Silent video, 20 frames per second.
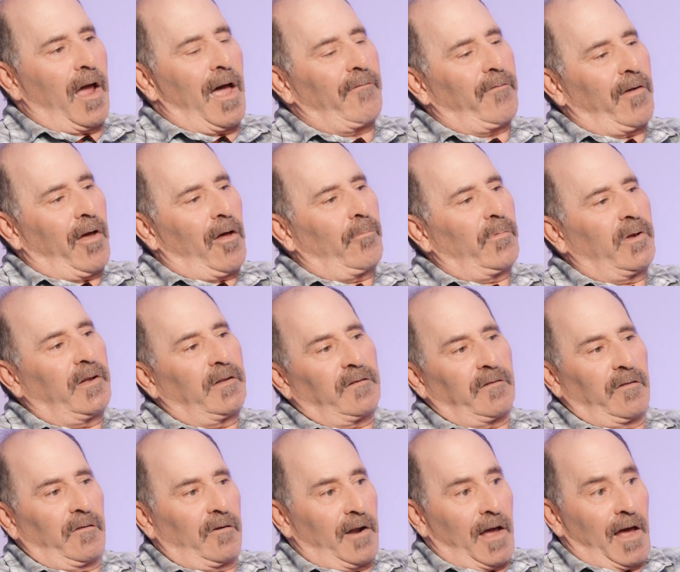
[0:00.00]
half helmets
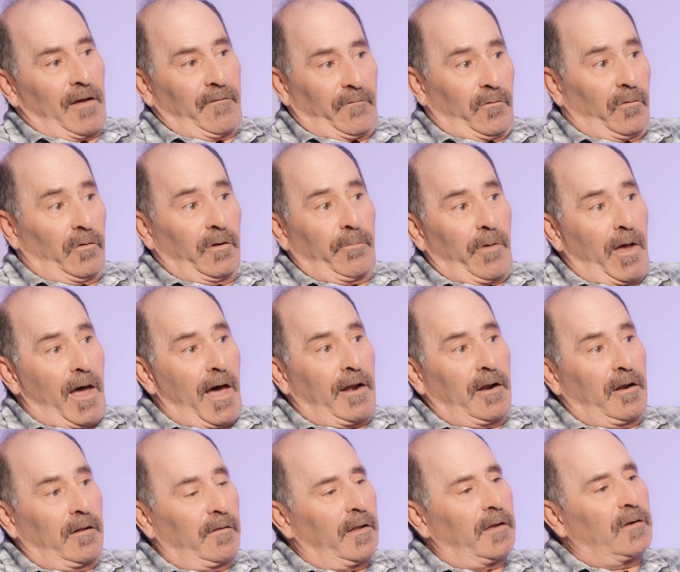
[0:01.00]
and they're not fully
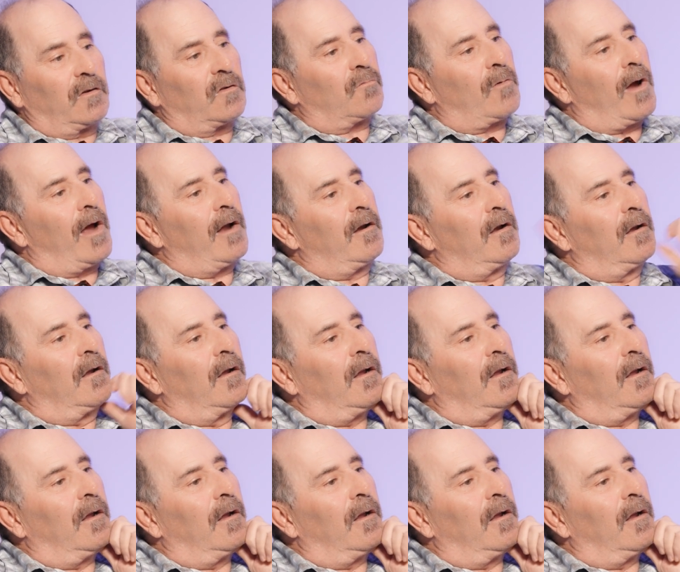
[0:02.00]
padded, and they just ride